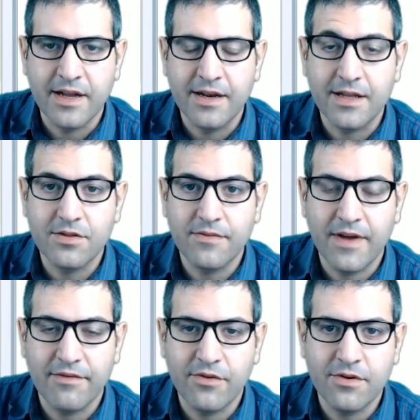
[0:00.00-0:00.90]
and not
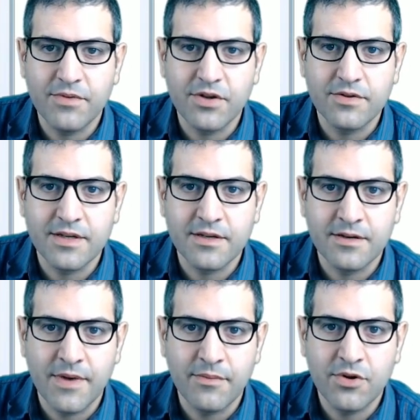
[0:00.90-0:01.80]
254, because
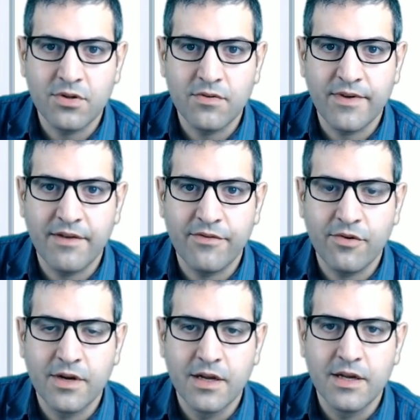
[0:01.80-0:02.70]
remember
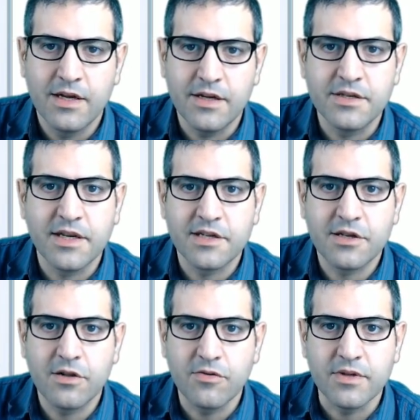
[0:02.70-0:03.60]
254 is
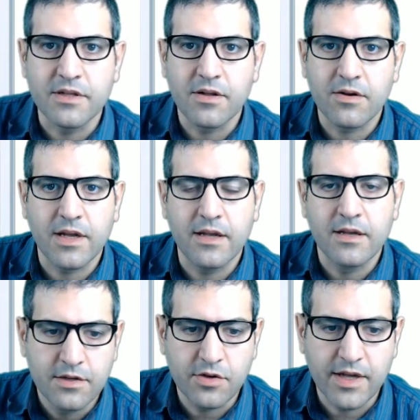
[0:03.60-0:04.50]
excluded. Okay,
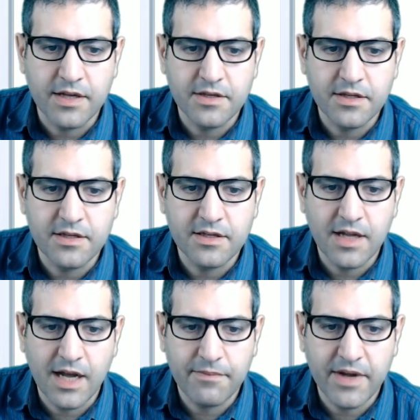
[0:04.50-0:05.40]
so you can see this is
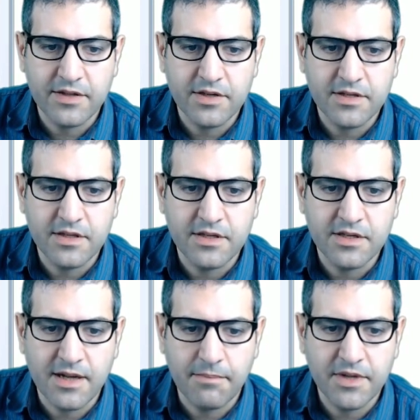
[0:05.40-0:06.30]
the IP address, this
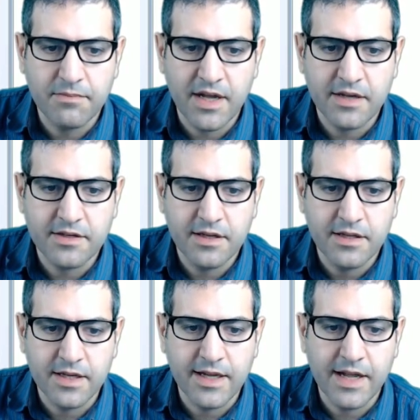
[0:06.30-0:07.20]
is the subnet mask,
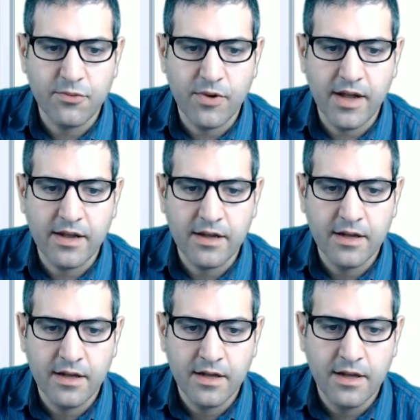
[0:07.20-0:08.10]
the gateway,
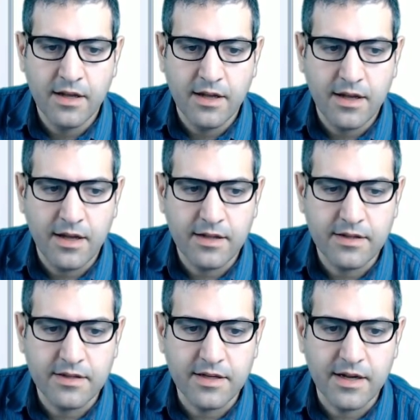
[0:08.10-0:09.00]
and
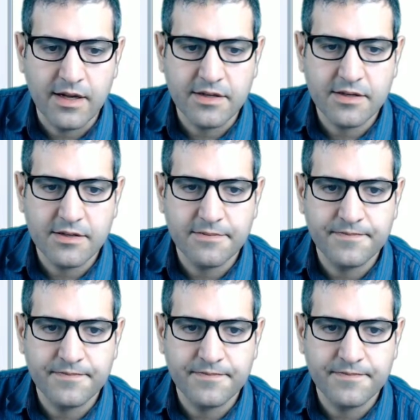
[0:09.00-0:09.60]
the DNS.